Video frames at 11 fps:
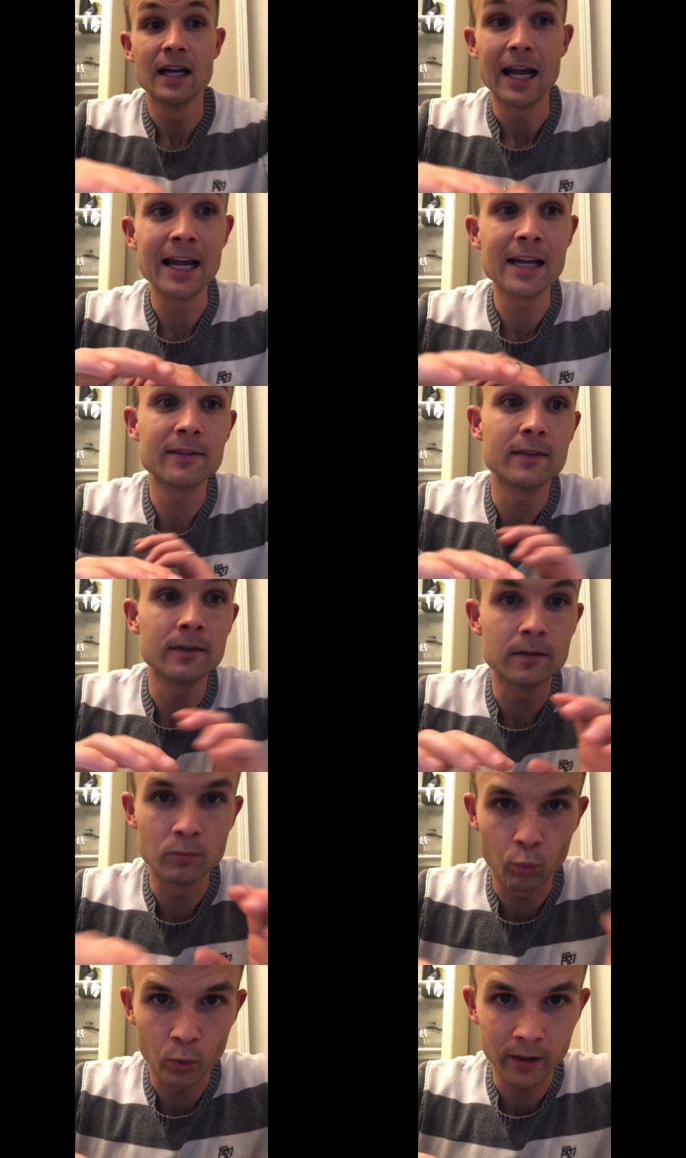And
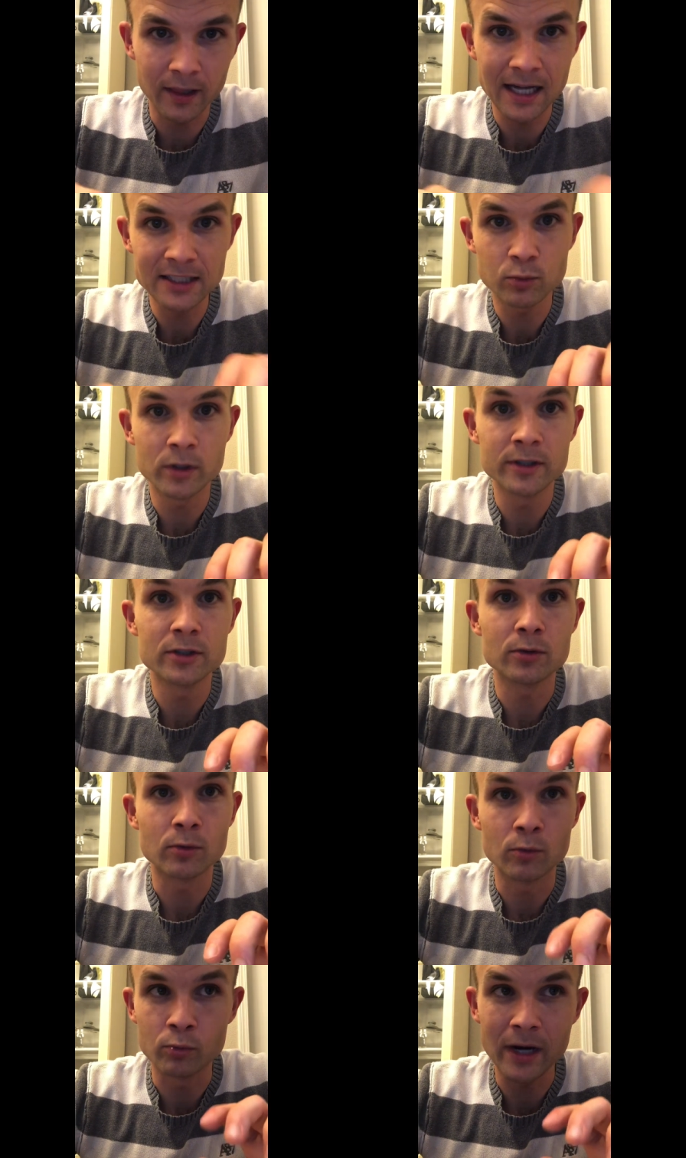one of the last ones,
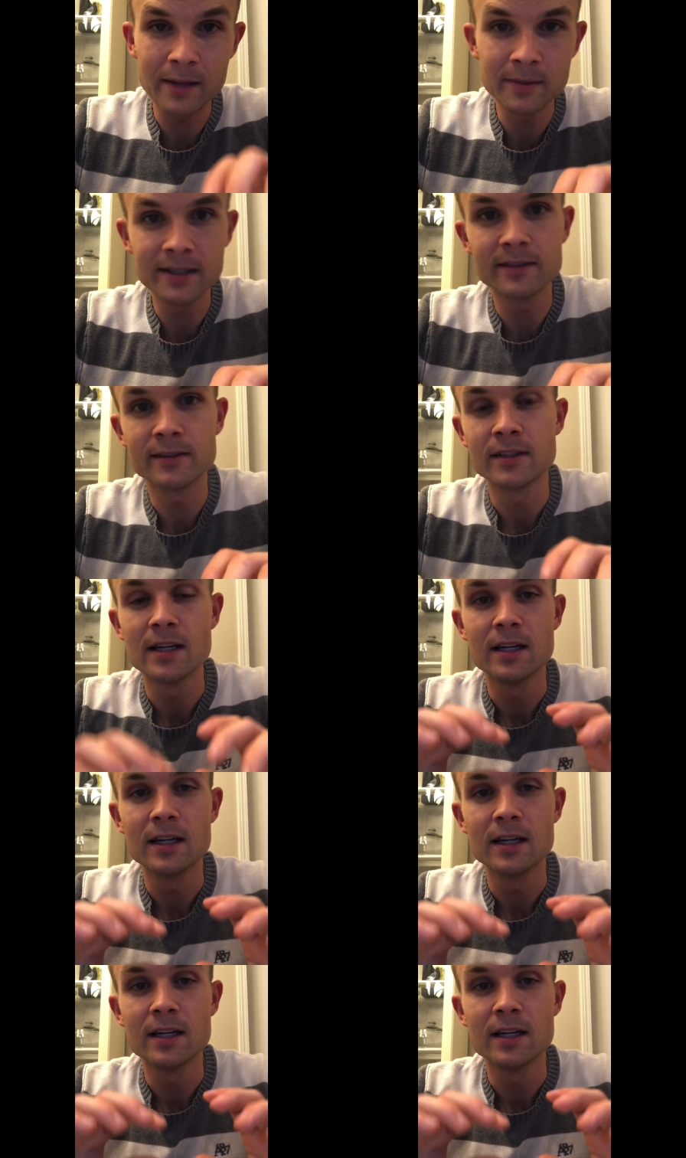rabies.